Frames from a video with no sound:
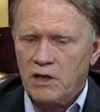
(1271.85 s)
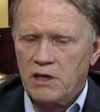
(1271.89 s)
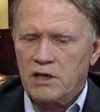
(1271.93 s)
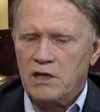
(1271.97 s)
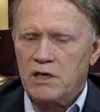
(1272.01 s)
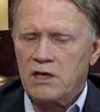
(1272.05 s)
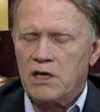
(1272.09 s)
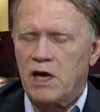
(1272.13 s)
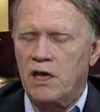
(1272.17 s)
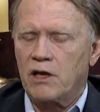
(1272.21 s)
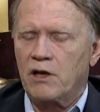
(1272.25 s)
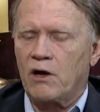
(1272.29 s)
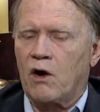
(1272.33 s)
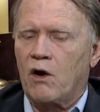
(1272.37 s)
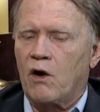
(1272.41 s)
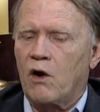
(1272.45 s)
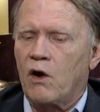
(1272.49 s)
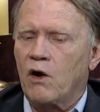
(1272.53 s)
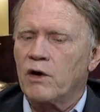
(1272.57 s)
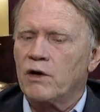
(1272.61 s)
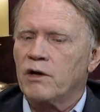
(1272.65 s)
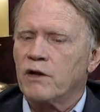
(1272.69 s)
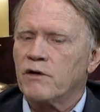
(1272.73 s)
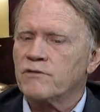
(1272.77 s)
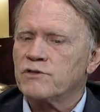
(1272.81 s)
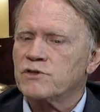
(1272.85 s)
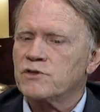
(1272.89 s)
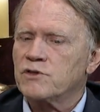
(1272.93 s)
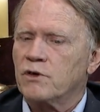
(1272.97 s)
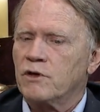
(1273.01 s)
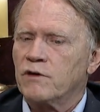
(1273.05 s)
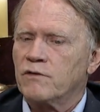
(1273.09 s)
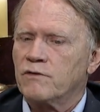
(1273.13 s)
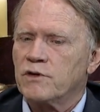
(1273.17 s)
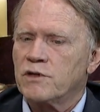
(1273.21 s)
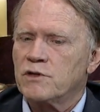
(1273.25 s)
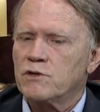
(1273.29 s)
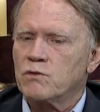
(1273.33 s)
He had a heart of
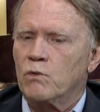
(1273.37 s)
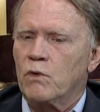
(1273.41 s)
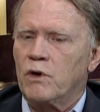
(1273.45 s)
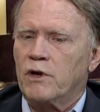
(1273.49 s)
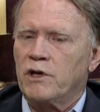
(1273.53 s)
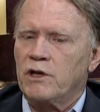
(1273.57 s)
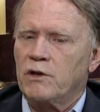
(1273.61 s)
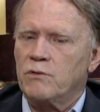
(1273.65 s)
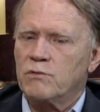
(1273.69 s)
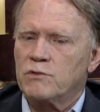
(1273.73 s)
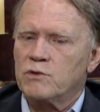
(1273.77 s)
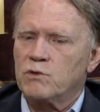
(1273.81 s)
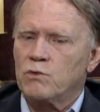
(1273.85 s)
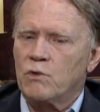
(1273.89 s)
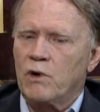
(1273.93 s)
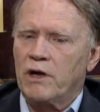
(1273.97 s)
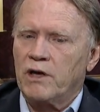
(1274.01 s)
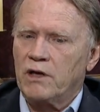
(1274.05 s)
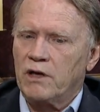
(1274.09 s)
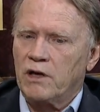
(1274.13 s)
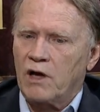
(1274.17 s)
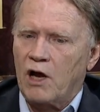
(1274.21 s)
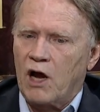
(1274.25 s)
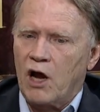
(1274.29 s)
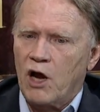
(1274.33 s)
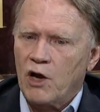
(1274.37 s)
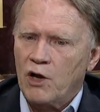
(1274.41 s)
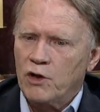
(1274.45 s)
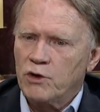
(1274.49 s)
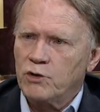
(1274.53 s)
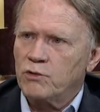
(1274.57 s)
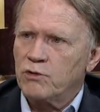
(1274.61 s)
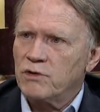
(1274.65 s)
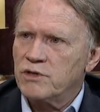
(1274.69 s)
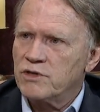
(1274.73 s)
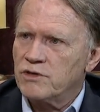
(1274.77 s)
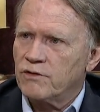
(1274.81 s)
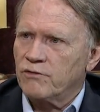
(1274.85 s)
service where he was writing
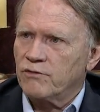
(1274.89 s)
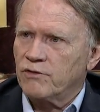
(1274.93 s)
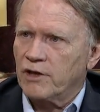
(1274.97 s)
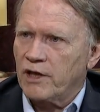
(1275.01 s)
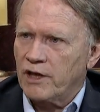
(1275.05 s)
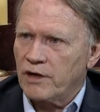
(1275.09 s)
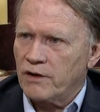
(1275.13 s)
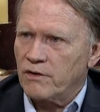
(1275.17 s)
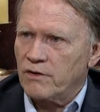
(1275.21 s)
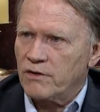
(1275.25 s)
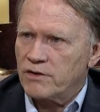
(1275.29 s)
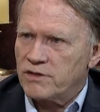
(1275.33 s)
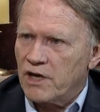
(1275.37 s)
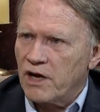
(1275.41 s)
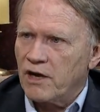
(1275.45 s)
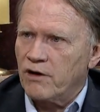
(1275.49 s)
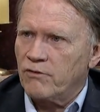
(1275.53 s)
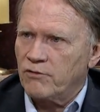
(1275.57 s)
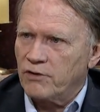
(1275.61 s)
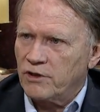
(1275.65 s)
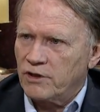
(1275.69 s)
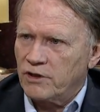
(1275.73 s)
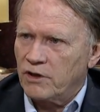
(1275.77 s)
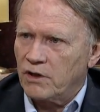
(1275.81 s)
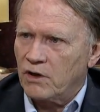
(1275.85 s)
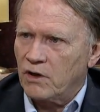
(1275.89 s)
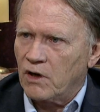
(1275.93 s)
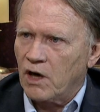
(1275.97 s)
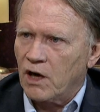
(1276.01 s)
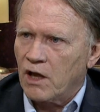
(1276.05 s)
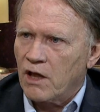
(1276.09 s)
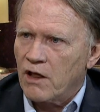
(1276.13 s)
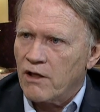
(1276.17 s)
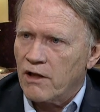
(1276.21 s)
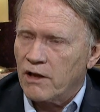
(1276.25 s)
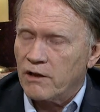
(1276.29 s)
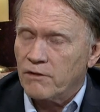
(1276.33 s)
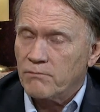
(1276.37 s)
hundreds of letters every year,
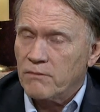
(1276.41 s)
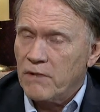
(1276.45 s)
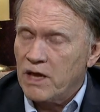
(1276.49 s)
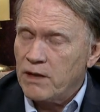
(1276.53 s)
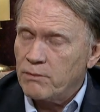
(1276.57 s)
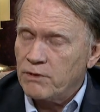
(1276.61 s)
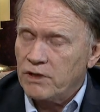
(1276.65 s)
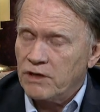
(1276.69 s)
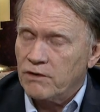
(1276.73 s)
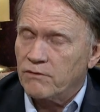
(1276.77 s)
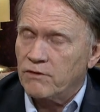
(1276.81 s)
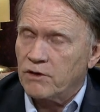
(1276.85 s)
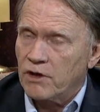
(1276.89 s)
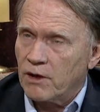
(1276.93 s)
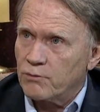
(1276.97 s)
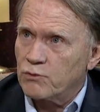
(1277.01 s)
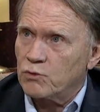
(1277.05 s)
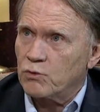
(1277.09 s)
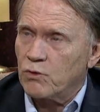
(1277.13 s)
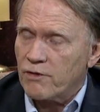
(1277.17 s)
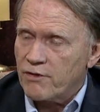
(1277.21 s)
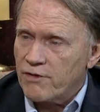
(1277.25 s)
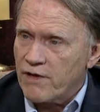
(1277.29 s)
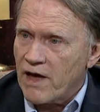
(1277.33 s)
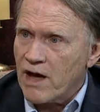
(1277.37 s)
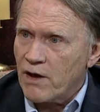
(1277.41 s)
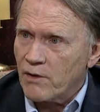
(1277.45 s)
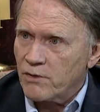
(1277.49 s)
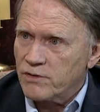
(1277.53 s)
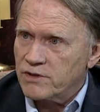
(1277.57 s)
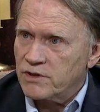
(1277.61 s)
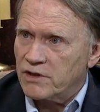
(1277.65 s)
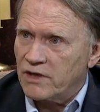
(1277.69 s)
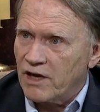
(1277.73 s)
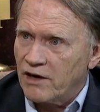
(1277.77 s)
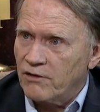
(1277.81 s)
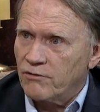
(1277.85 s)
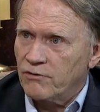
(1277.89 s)
and maybe even up to
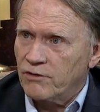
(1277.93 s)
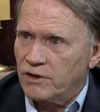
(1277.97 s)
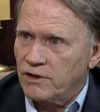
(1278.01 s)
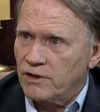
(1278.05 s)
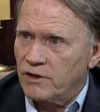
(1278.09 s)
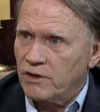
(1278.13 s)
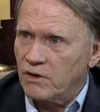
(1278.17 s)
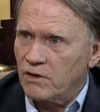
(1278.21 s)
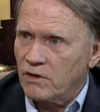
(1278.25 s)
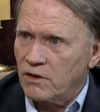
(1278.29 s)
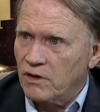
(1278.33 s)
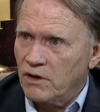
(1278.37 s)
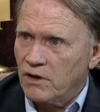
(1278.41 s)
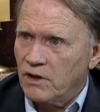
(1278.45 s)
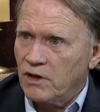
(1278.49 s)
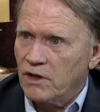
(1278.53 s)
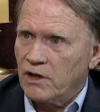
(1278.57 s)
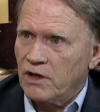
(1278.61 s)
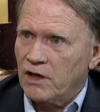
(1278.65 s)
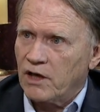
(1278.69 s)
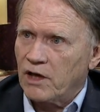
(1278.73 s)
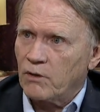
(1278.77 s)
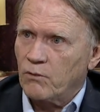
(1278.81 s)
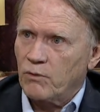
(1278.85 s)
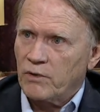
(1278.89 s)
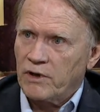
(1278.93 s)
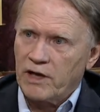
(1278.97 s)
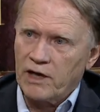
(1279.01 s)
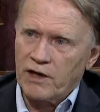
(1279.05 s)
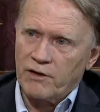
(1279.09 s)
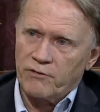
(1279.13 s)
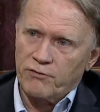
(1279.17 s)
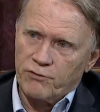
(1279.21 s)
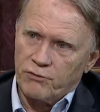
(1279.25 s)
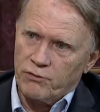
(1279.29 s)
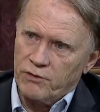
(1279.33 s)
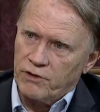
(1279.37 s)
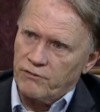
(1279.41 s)
1,000 every year. And we
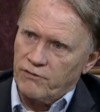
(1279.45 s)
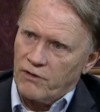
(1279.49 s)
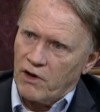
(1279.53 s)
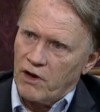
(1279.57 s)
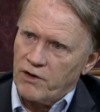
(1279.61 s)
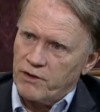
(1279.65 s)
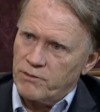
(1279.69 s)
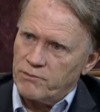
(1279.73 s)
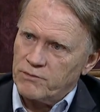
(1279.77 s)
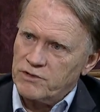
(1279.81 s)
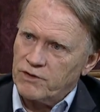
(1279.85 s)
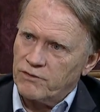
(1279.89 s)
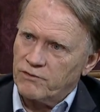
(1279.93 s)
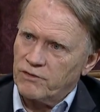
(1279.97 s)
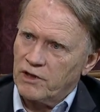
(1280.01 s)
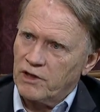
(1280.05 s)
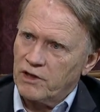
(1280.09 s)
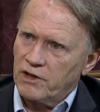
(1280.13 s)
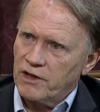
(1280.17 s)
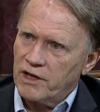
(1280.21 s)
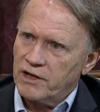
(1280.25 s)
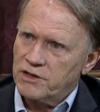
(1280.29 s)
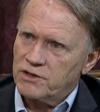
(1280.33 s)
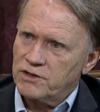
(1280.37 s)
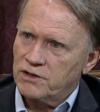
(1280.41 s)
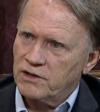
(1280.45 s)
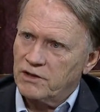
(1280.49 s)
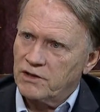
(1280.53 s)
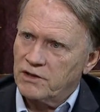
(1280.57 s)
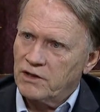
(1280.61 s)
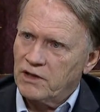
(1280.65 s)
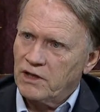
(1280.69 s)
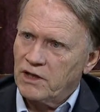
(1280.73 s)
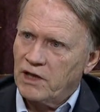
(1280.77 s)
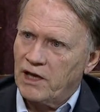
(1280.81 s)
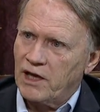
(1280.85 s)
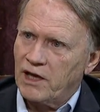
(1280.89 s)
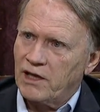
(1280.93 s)
have 3 volumes of the collection.
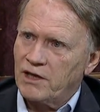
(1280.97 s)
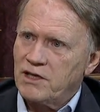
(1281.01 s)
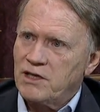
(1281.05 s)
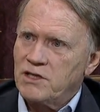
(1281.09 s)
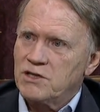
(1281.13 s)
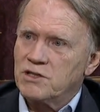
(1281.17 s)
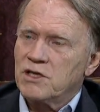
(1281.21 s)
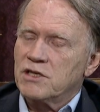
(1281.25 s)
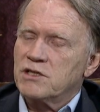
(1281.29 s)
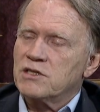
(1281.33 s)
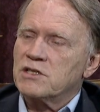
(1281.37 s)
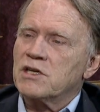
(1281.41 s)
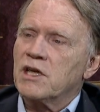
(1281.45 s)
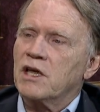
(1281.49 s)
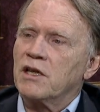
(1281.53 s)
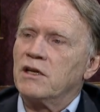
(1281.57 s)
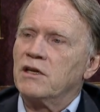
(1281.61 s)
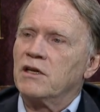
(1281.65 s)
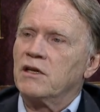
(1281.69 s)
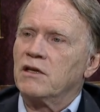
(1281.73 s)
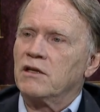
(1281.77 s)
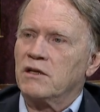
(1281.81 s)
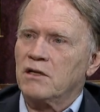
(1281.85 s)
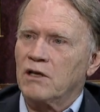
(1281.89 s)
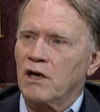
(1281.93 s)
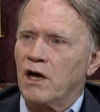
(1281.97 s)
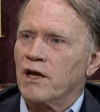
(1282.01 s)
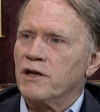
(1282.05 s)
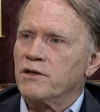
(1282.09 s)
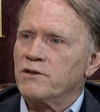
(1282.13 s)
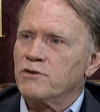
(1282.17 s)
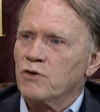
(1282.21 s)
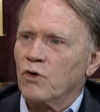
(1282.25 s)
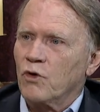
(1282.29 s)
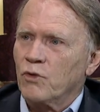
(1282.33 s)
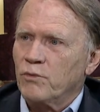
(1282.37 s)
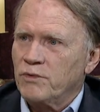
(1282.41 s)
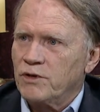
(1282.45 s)
And he just said, God
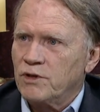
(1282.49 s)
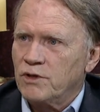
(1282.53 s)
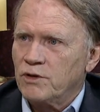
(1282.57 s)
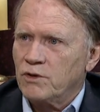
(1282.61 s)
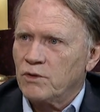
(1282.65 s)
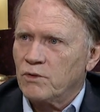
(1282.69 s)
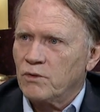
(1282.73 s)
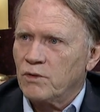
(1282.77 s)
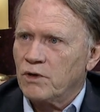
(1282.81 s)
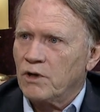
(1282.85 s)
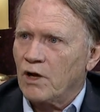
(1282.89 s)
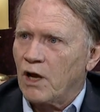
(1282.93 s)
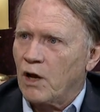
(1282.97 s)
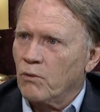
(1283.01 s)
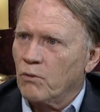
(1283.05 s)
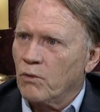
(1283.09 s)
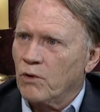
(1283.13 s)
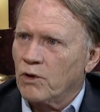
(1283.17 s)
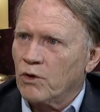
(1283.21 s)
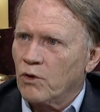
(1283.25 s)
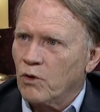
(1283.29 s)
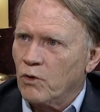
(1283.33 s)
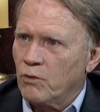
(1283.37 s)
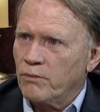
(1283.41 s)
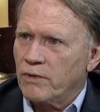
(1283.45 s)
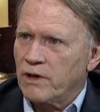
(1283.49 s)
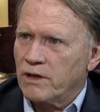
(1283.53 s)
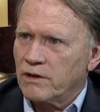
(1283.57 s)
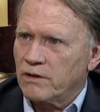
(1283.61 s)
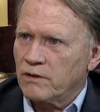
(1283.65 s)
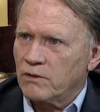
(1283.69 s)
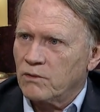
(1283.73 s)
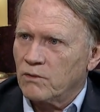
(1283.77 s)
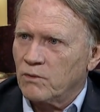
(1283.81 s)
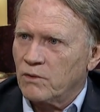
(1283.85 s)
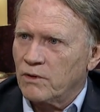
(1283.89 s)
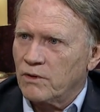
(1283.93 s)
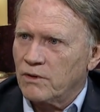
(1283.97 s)
told me to do it. I want to obey the
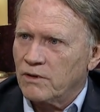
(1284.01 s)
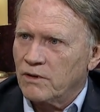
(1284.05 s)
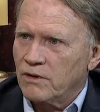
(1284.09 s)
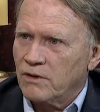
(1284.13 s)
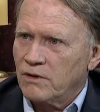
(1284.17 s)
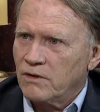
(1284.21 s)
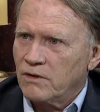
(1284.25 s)
Lord.